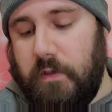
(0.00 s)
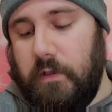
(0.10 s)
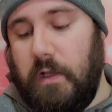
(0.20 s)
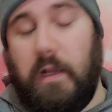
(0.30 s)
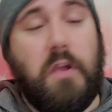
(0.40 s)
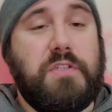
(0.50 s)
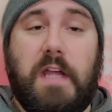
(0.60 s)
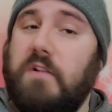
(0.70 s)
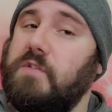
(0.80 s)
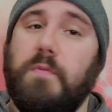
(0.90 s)
it goes
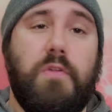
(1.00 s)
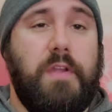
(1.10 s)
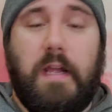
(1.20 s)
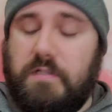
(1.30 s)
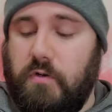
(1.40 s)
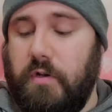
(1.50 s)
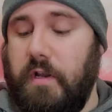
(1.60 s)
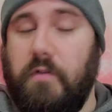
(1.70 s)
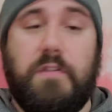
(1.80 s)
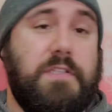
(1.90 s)
down smooth. You guys already
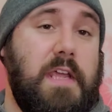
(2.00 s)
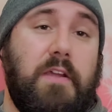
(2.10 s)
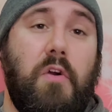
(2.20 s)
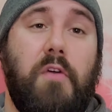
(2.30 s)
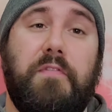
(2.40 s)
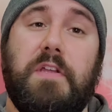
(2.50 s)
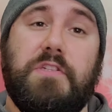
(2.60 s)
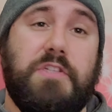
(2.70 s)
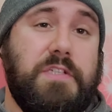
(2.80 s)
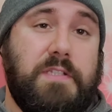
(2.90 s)
know this ain't coffee.
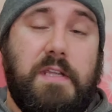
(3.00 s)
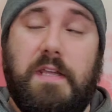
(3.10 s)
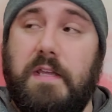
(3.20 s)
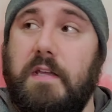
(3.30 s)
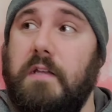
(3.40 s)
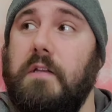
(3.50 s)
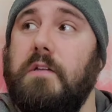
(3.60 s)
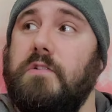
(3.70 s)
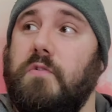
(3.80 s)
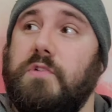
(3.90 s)
It's just tea.
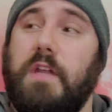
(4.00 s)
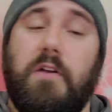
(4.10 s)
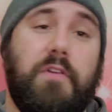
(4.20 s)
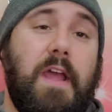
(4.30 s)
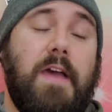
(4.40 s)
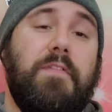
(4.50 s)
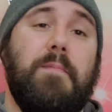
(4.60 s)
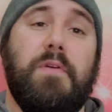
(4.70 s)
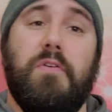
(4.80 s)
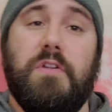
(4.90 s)
So it's not going to have
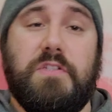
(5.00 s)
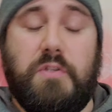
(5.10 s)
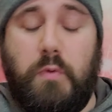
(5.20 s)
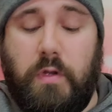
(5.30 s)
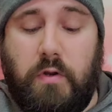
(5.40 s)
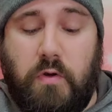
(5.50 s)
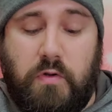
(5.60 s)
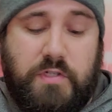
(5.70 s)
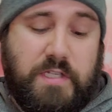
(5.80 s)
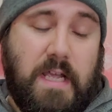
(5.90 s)
that bitterness to it at all.
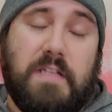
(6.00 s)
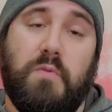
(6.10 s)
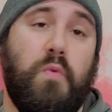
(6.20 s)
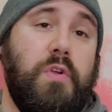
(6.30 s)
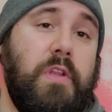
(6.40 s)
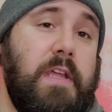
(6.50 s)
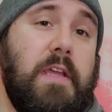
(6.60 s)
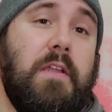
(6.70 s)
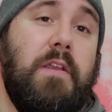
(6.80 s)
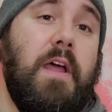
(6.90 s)
It just has a
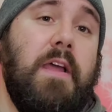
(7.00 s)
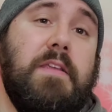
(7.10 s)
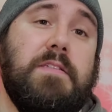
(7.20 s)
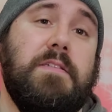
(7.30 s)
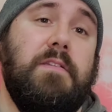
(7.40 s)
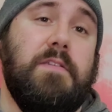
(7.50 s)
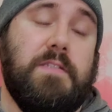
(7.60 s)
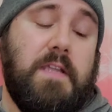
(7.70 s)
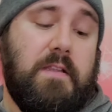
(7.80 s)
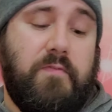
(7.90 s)
really nice,
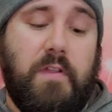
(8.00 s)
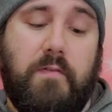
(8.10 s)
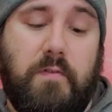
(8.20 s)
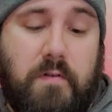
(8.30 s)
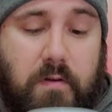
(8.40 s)
distinct flavor.